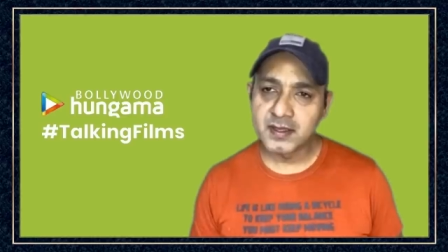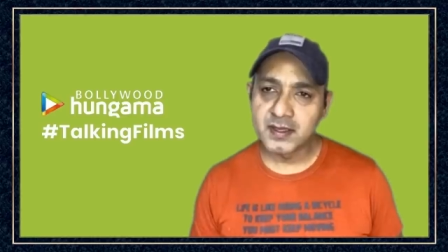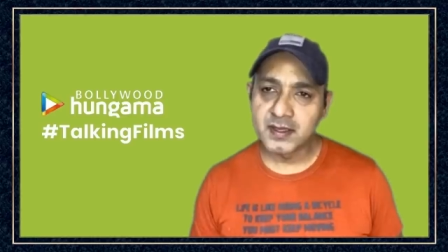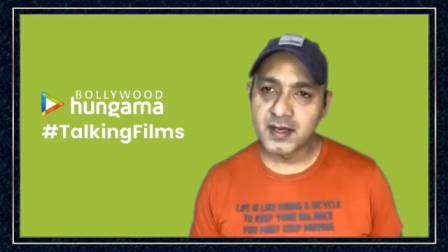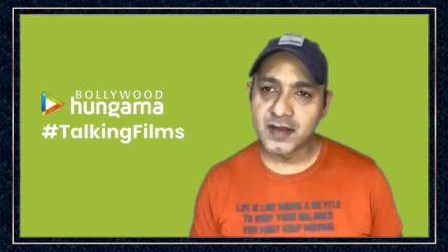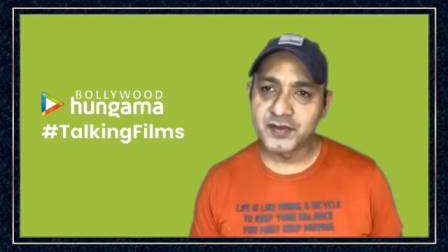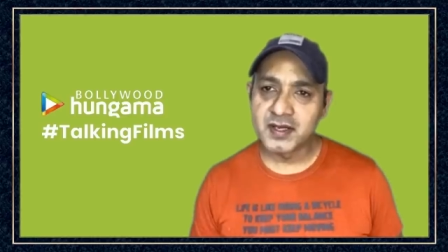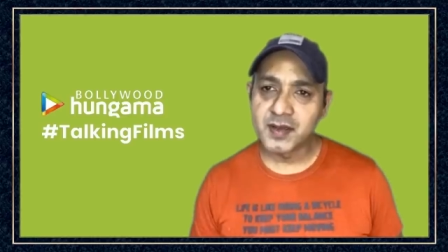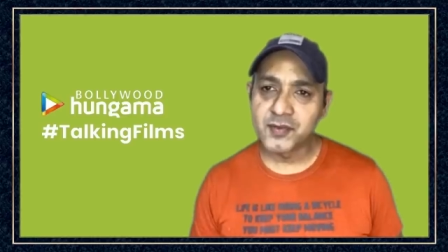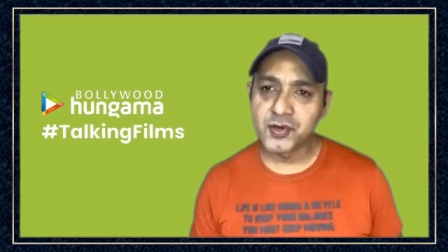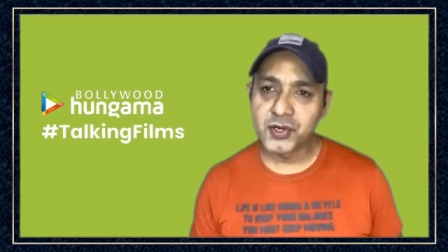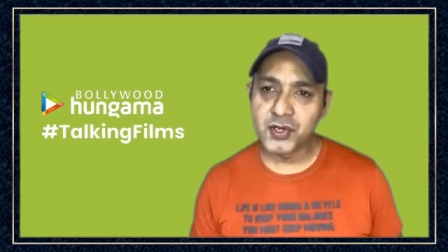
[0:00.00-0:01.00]
uh, having a
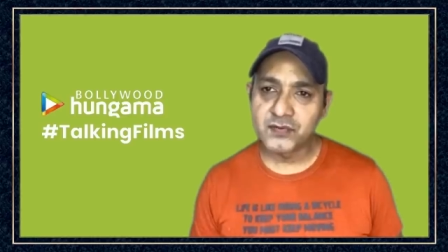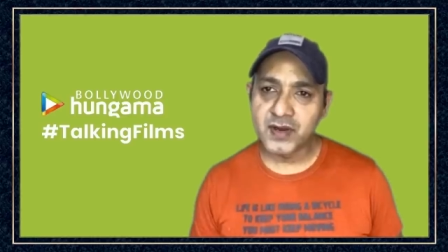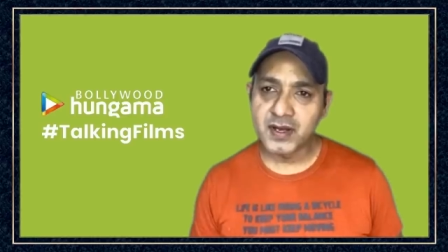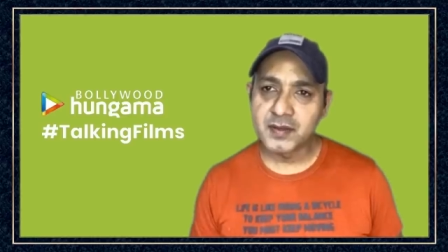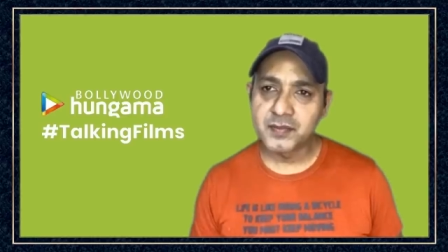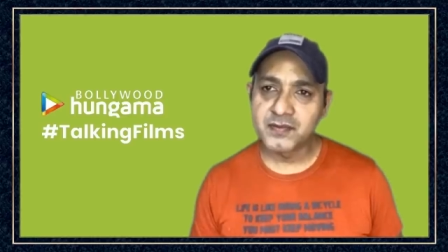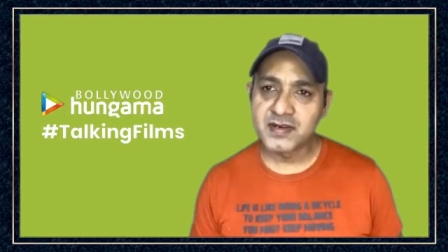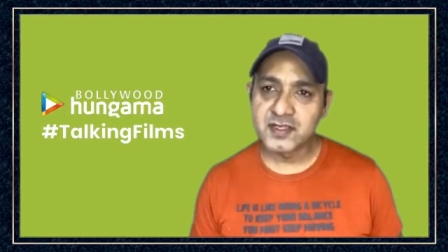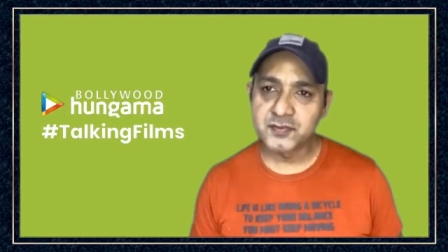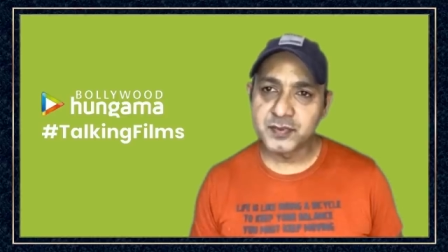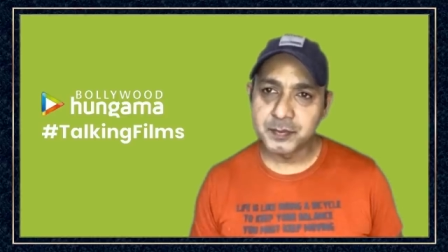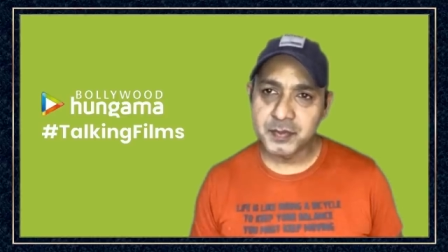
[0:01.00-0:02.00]
community of
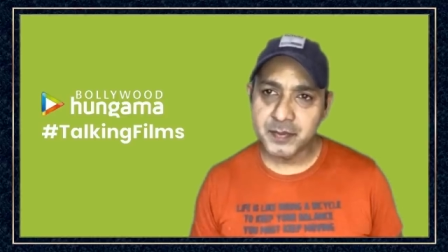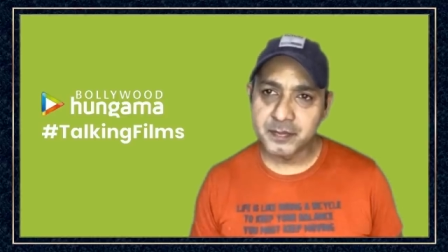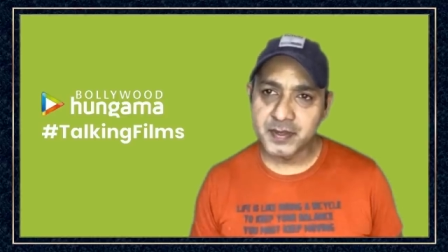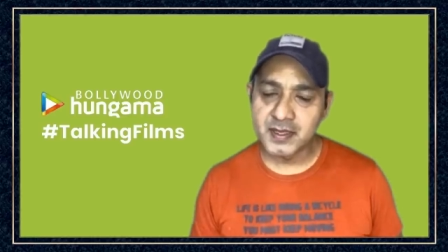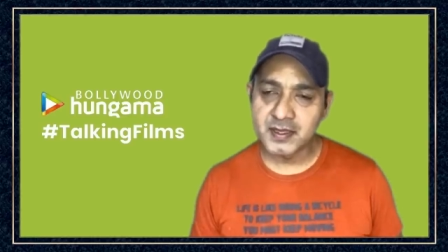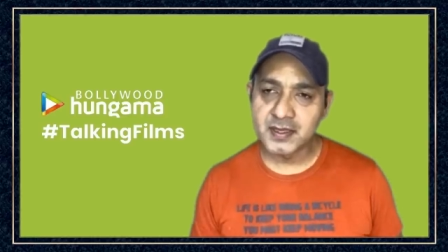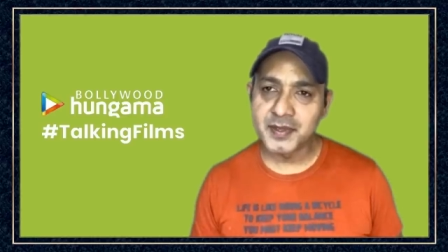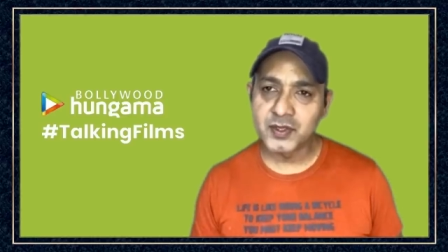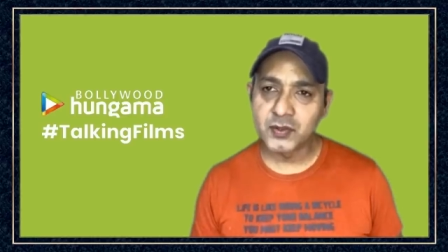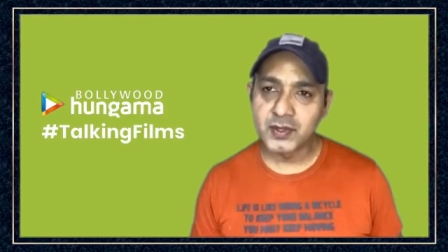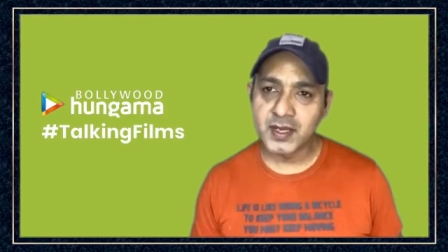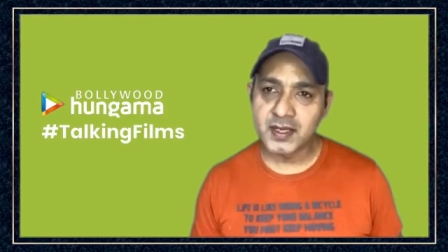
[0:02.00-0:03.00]
underprivileged people coming
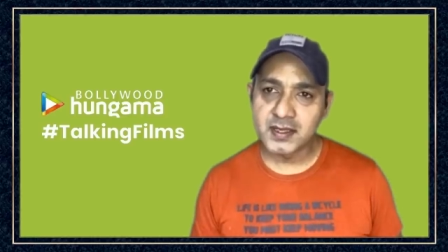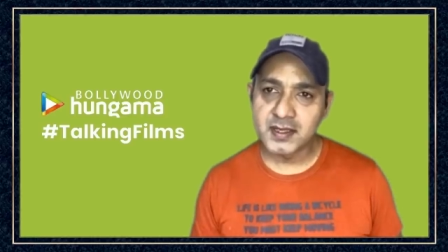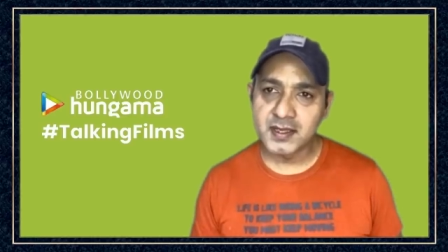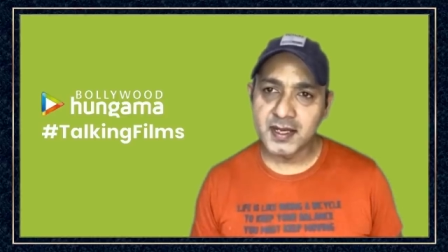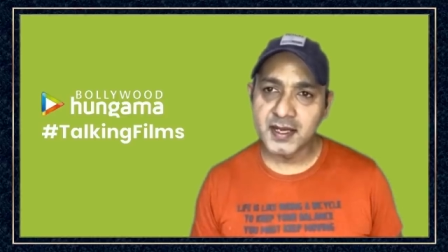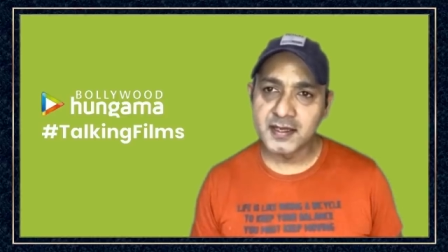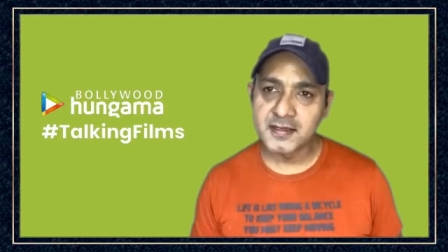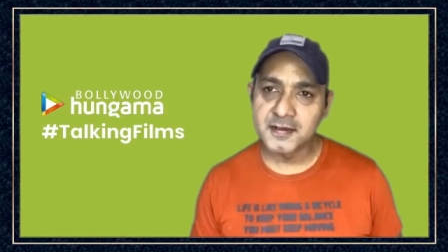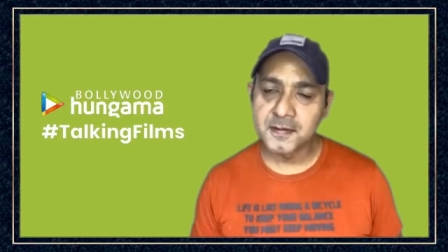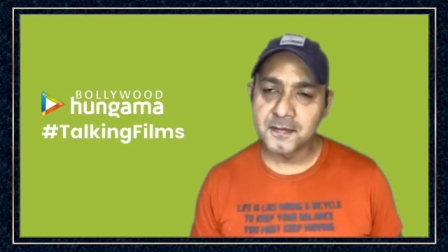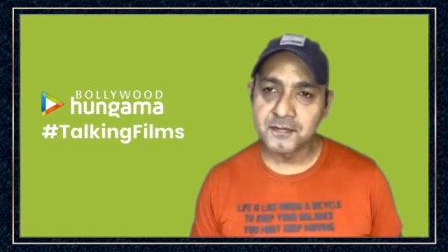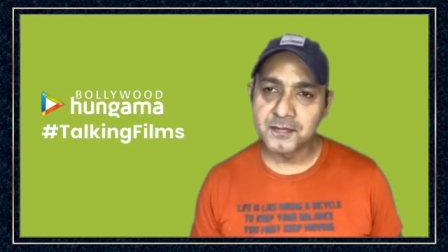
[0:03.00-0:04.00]
together and uh,